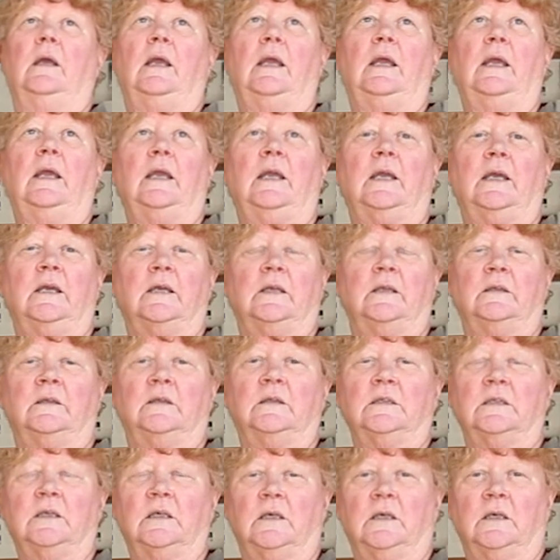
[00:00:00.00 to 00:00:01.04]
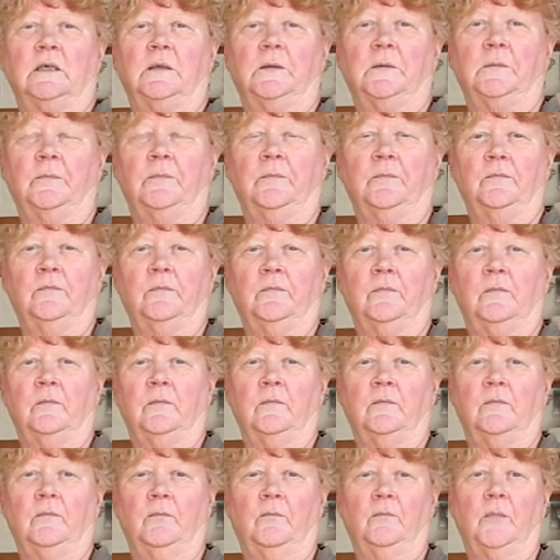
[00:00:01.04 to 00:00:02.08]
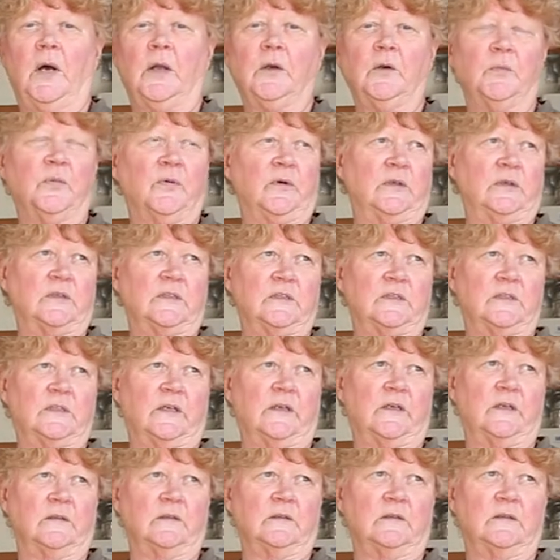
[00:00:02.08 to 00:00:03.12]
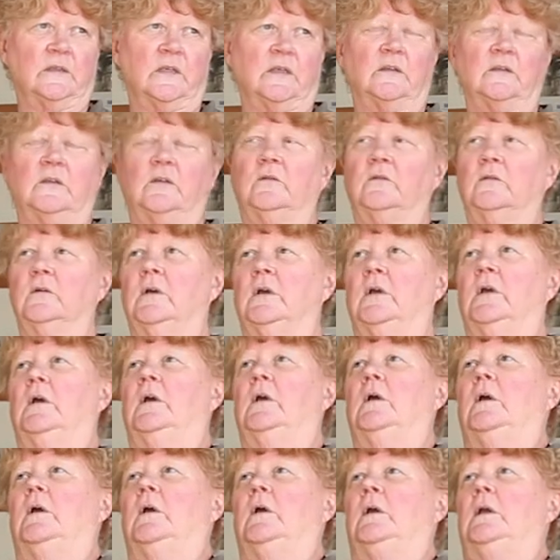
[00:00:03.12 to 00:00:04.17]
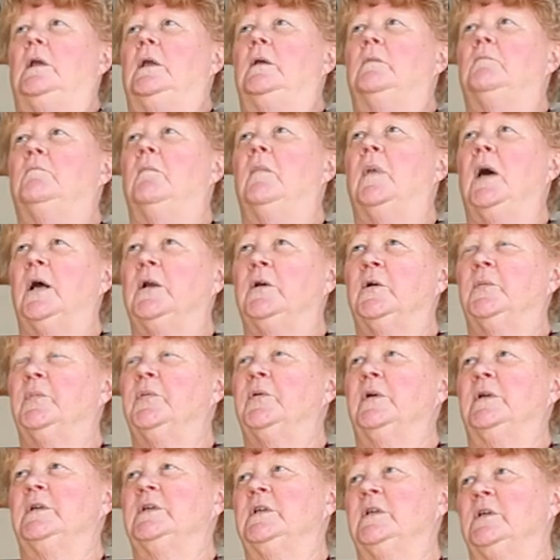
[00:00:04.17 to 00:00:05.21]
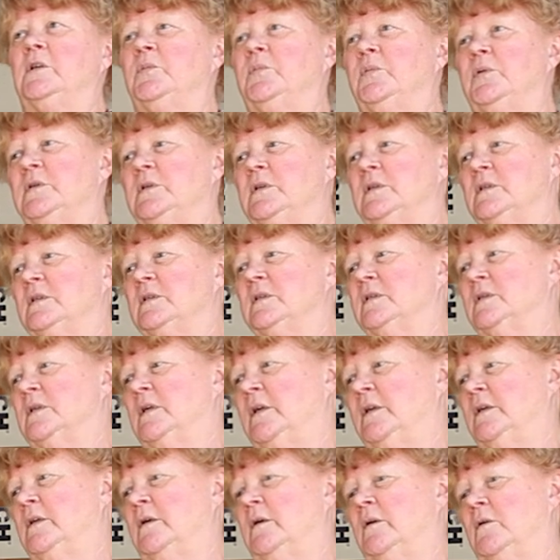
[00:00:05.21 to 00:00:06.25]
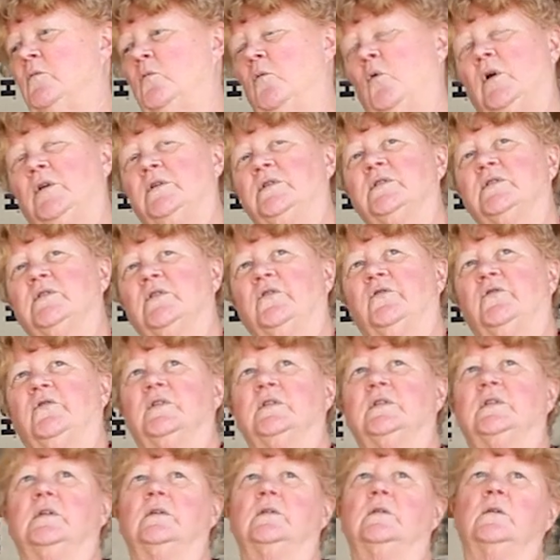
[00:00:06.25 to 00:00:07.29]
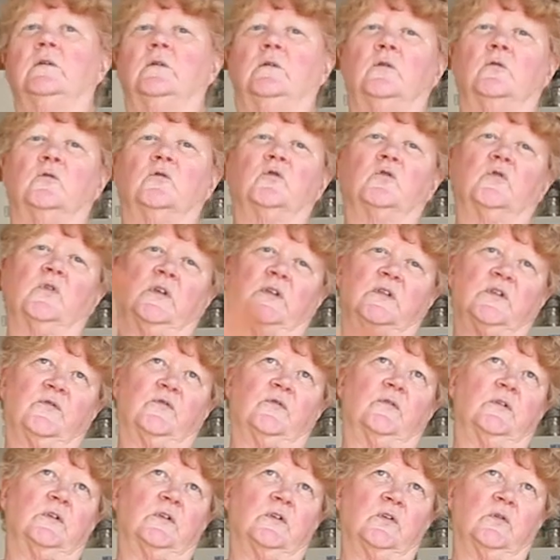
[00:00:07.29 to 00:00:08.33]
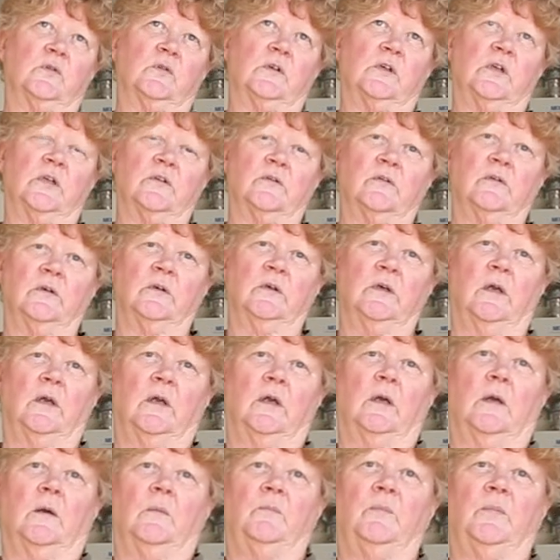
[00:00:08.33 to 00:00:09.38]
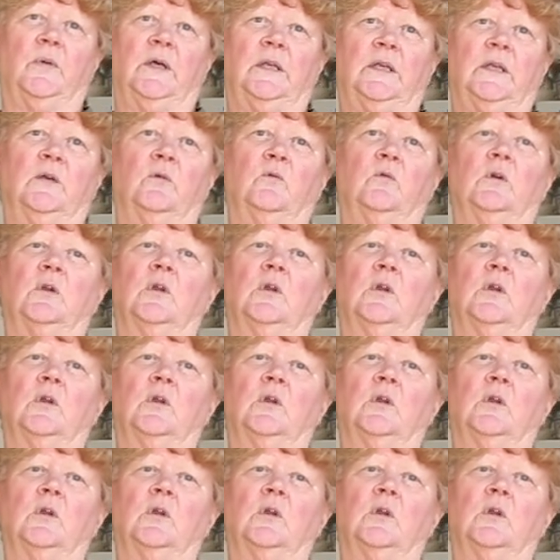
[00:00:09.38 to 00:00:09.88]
and monoprint designs that you, in monoprinting, you put the design on one surface and then you transfer it to another, but it will